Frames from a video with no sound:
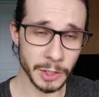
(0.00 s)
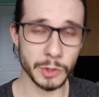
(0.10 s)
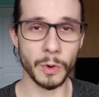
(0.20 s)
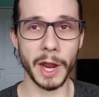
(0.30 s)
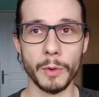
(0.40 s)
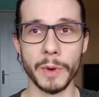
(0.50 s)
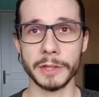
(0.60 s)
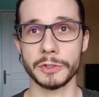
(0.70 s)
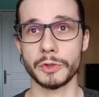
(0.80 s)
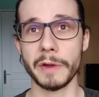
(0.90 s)
So
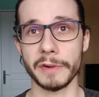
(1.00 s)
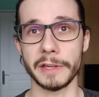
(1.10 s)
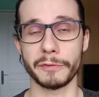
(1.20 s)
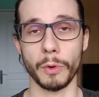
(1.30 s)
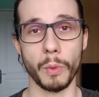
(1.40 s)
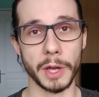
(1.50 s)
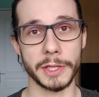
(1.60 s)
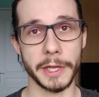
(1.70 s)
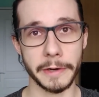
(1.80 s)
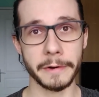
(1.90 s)
went traveling for
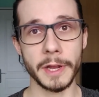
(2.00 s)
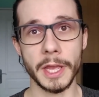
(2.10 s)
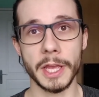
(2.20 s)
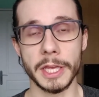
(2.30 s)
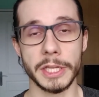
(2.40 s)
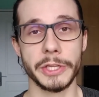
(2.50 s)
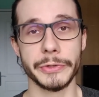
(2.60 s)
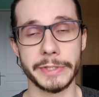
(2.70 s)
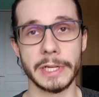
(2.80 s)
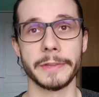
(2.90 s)
1 year in
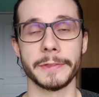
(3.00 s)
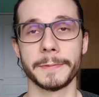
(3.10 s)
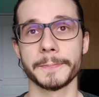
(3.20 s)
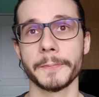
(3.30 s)
New Zealand.